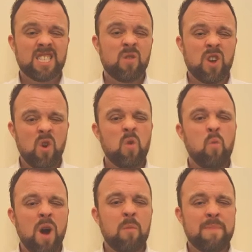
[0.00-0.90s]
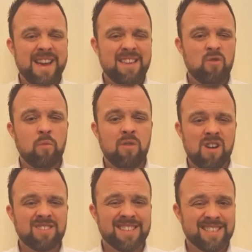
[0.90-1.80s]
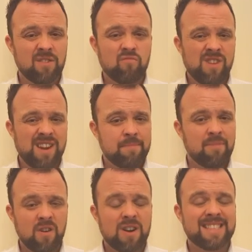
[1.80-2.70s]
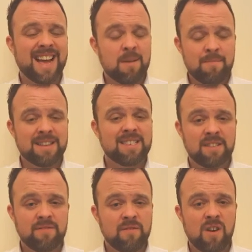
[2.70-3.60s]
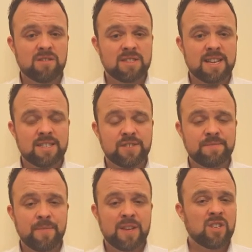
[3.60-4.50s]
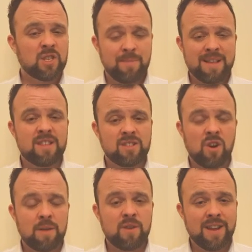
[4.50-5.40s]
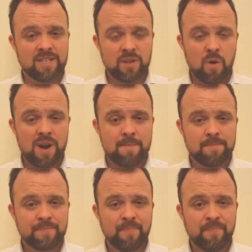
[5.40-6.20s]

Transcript: so it could well be your process that really provides that competitive advantage. So spend the time you need to on it.